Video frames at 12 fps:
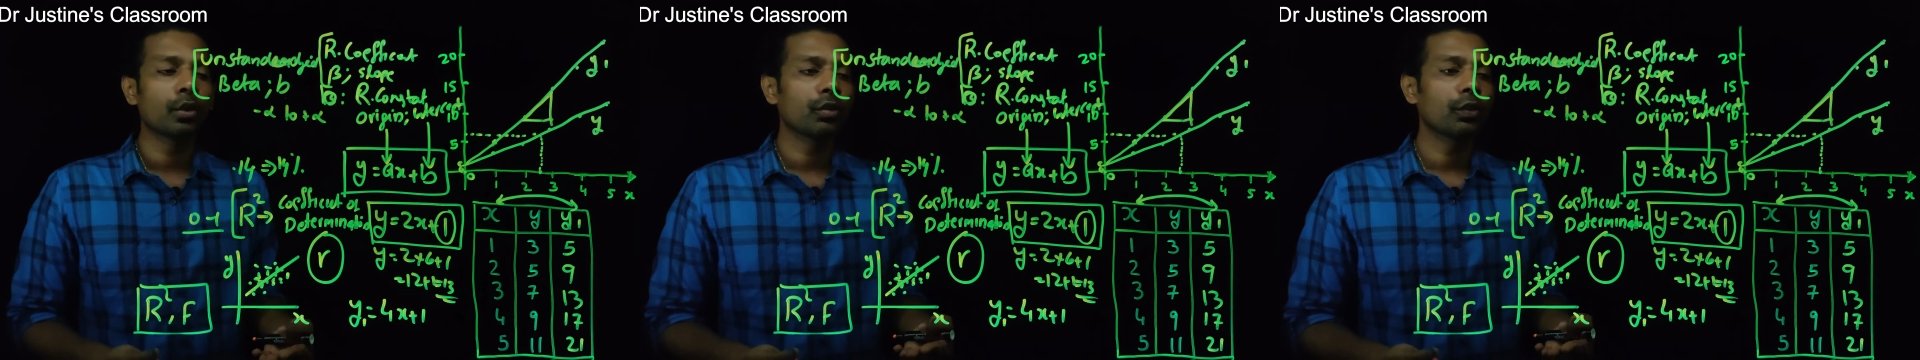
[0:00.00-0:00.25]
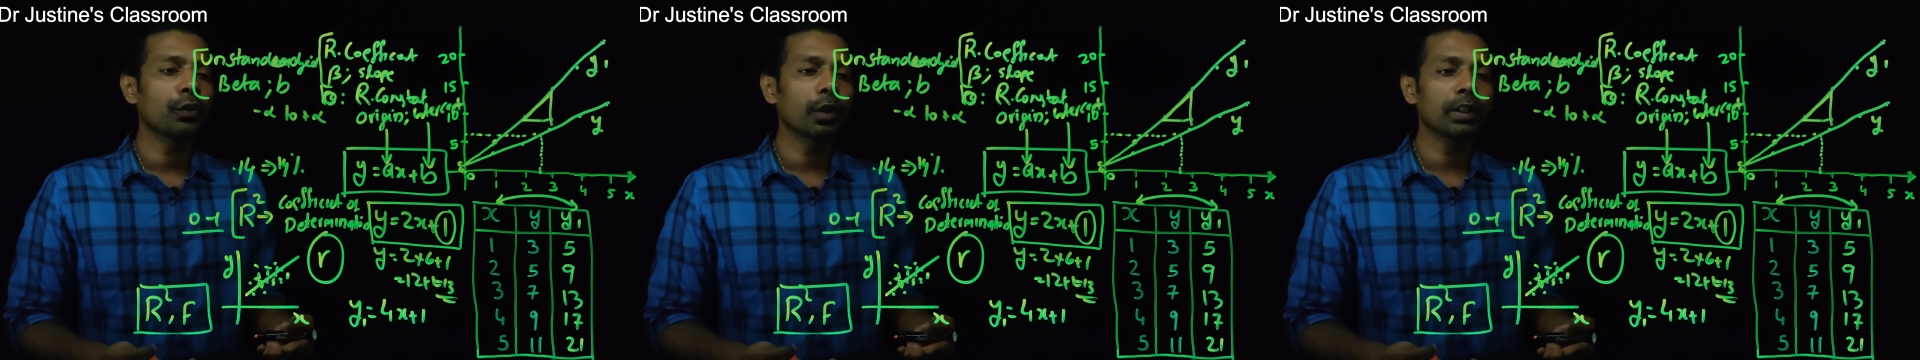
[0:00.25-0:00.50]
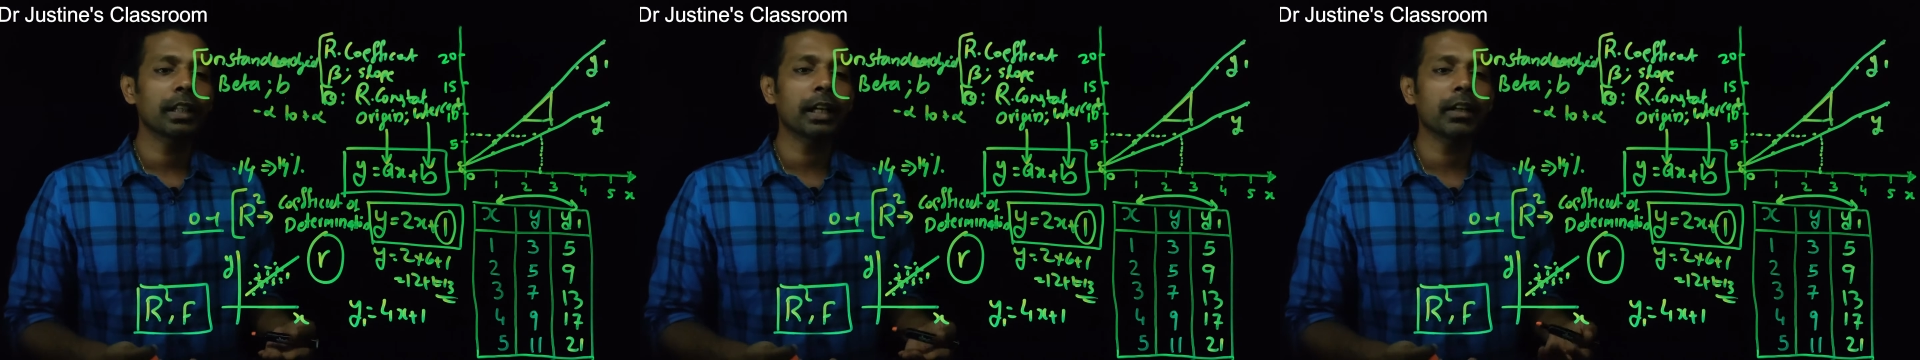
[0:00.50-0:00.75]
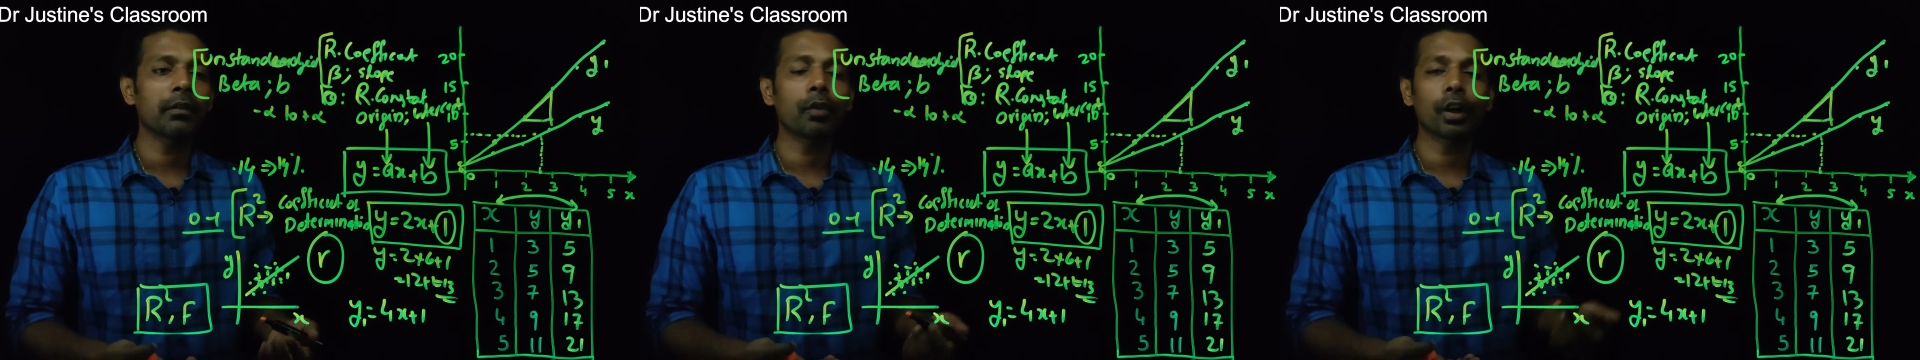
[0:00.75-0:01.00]
So for that,
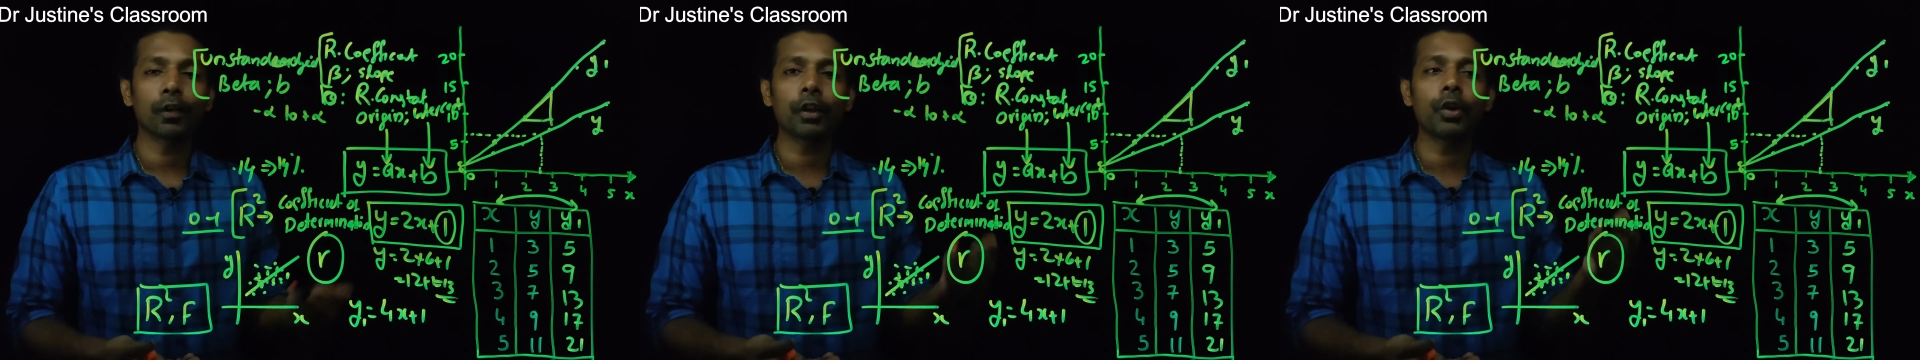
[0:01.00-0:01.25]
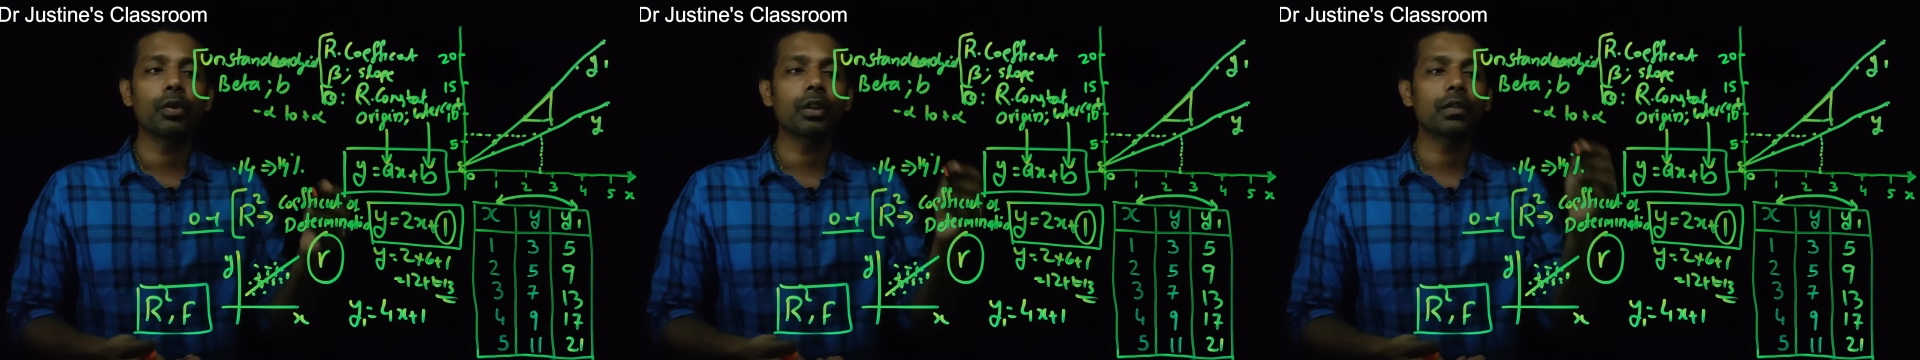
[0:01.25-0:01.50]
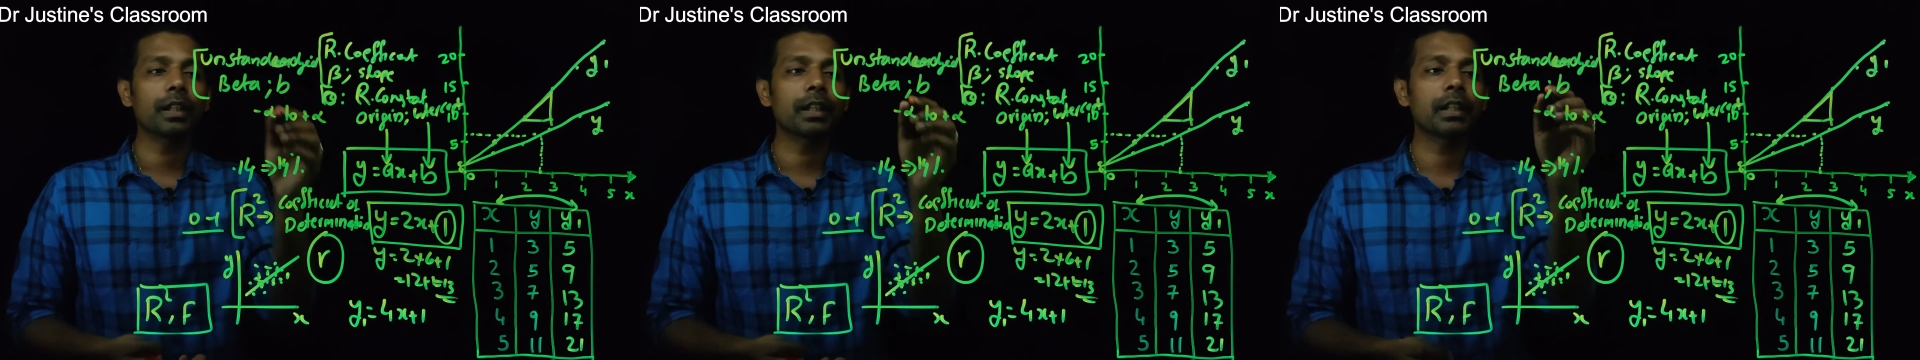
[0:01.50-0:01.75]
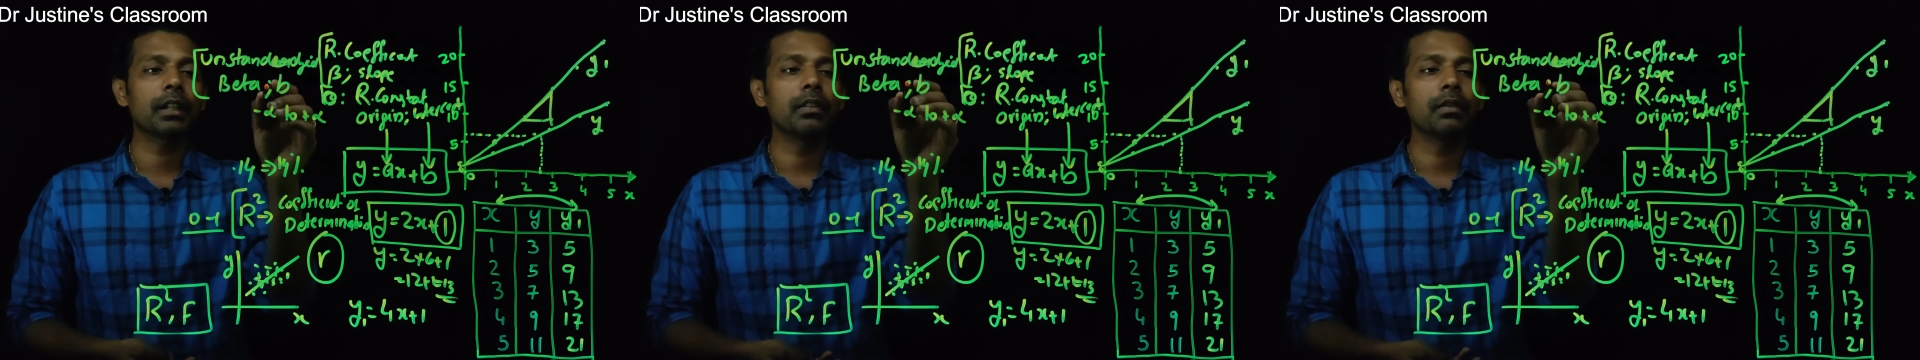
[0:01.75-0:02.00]
what we do is we
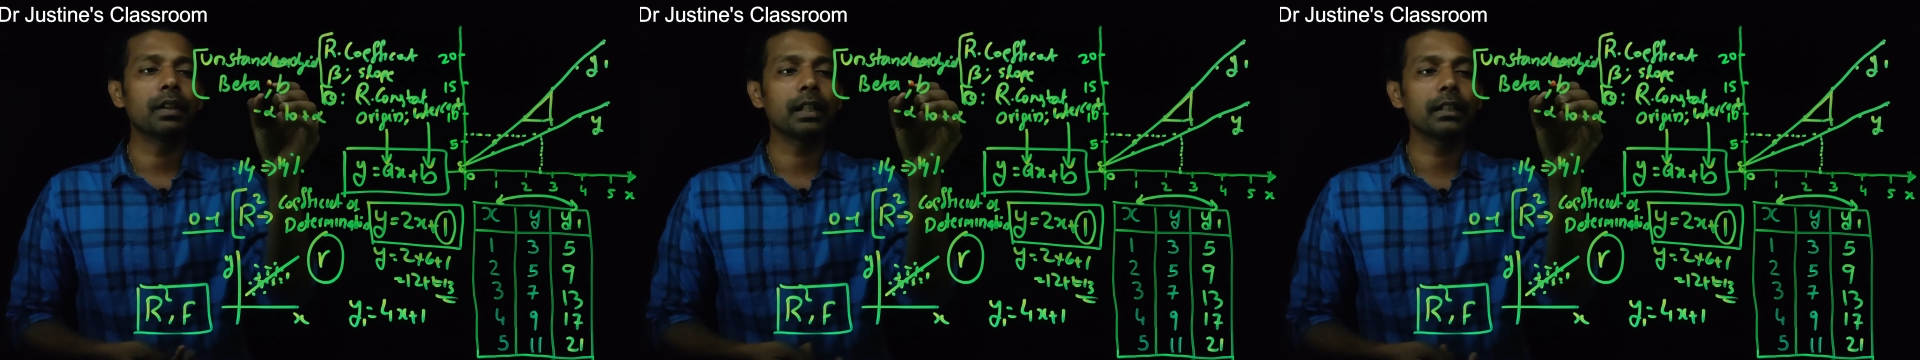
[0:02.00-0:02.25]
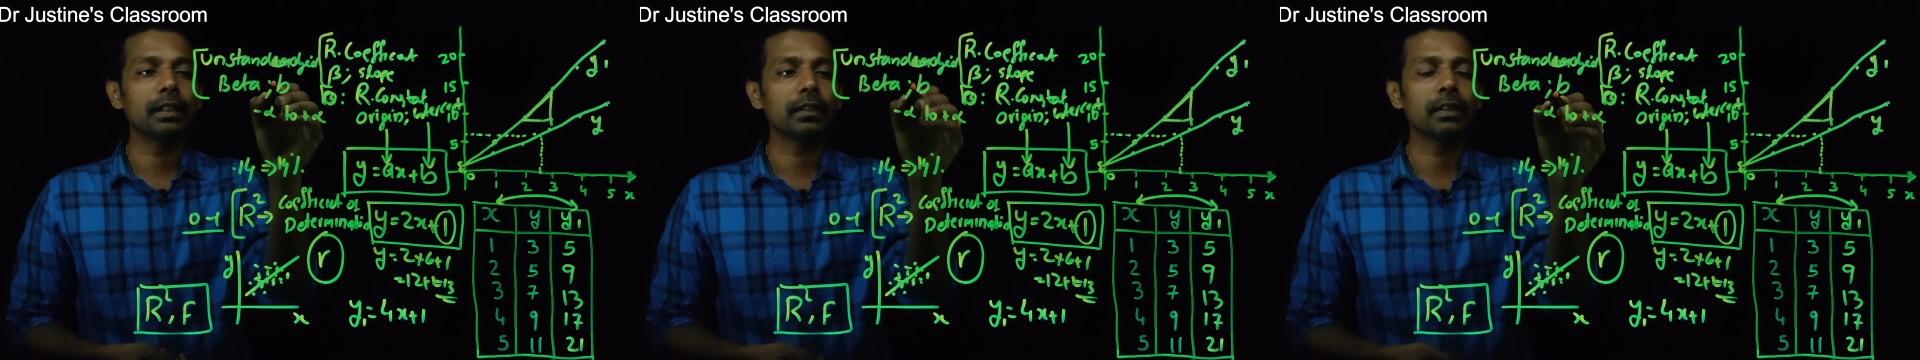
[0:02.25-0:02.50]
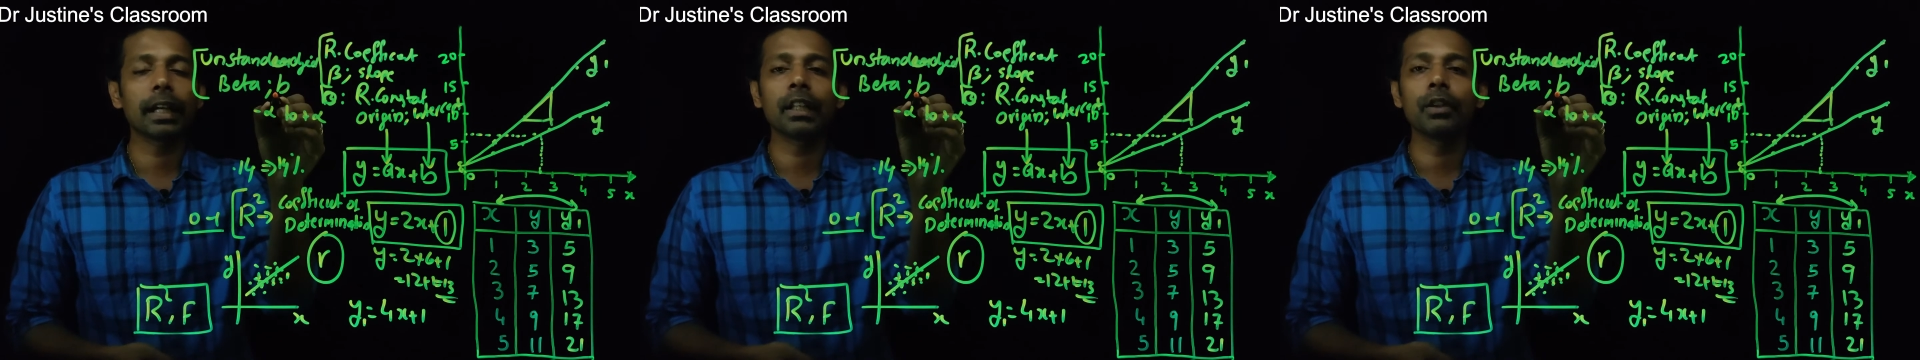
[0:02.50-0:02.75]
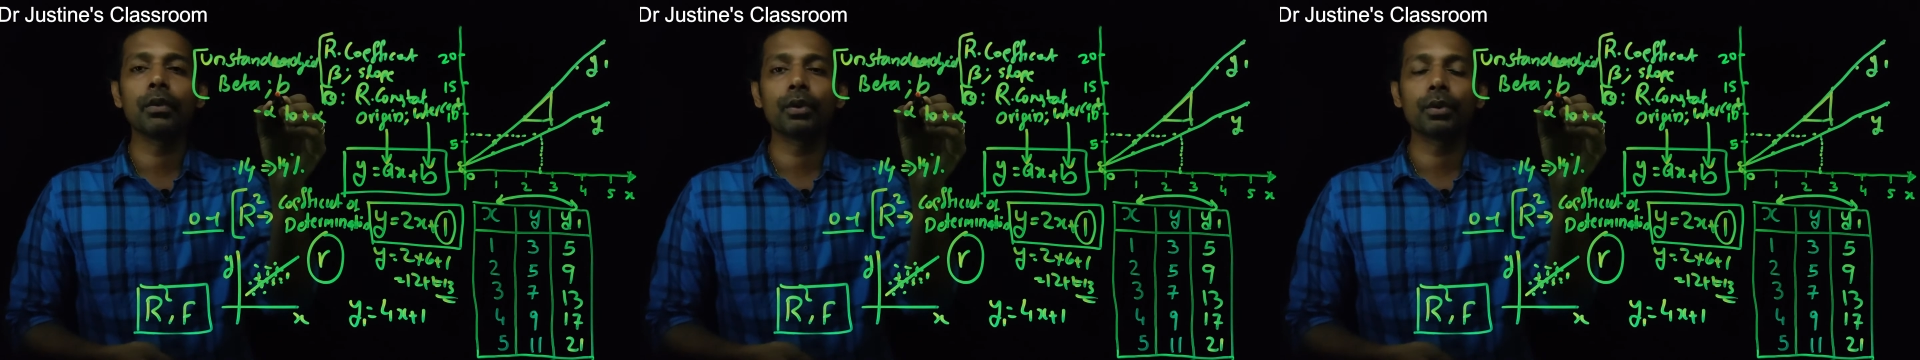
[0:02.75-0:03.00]
convert this
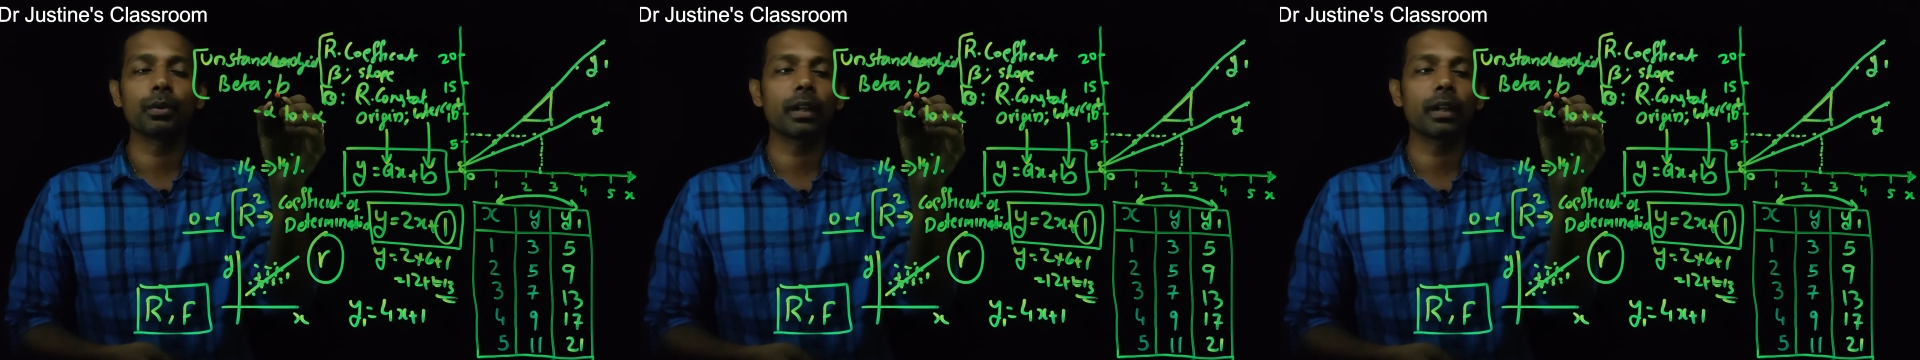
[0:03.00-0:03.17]
value